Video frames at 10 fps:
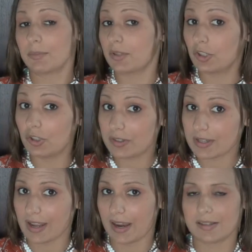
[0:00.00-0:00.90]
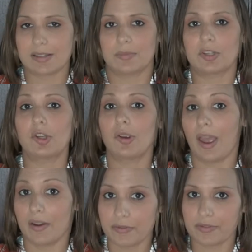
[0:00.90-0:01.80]
new today, something new
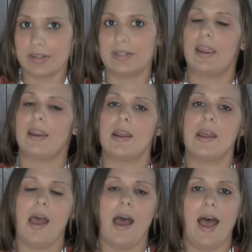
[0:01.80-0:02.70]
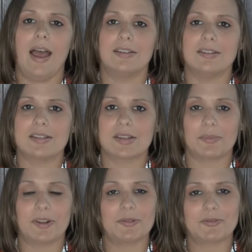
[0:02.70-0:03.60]
every day. And
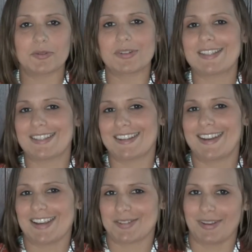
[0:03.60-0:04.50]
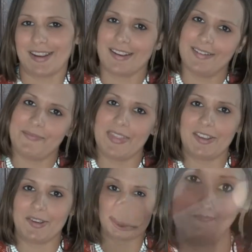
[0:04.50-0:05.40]
I look forward to seeing you next week.
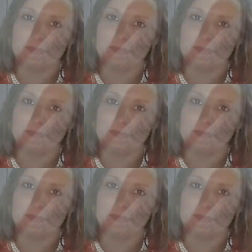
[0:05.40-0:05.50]
Thank you.